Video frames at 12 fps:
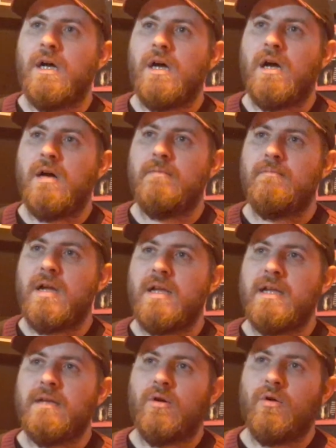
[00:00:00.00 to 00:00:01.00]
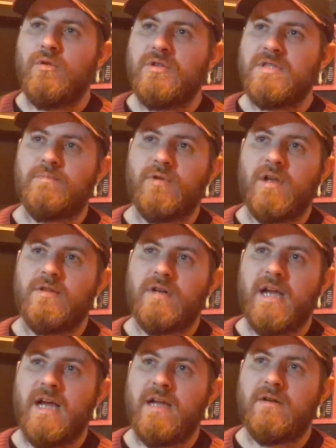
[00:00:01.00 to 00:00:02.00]
my oldest
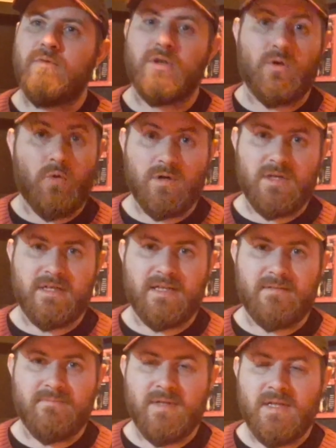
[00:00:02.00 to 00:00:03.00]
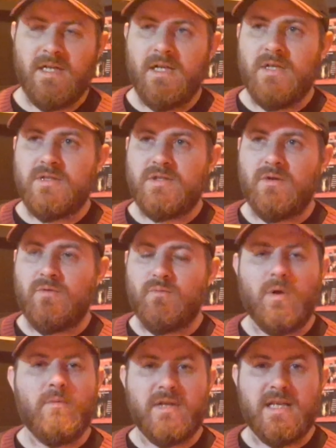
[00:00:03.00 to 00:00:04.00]
brother had recorded it. So
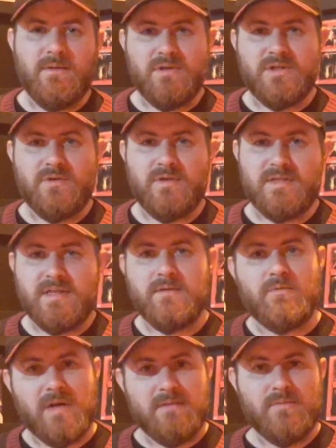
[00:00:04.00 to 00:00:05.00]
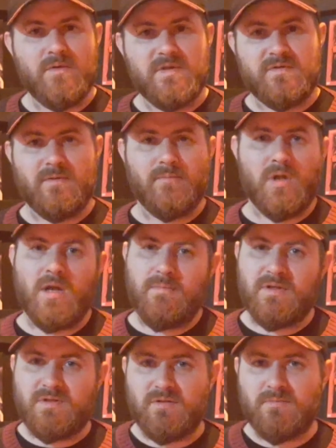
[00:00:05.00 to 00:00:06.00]
what he would do is he'd rent movies from
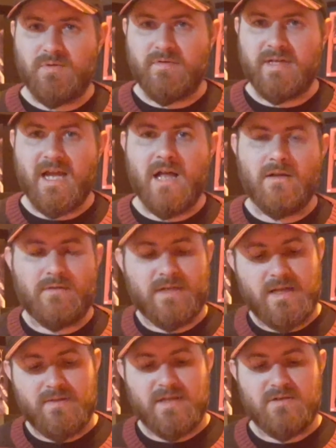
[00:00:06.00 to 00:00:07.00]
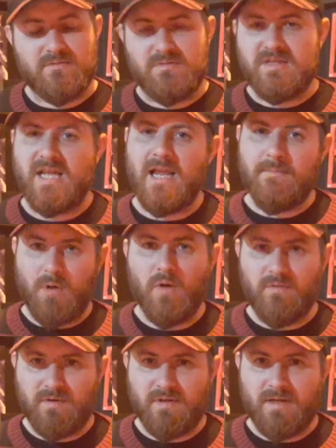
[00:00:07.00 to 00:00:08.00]
Blockbuster Movie Gallery and then tape
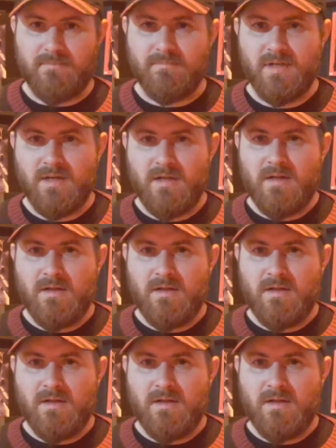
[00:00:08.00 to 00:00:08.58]
over them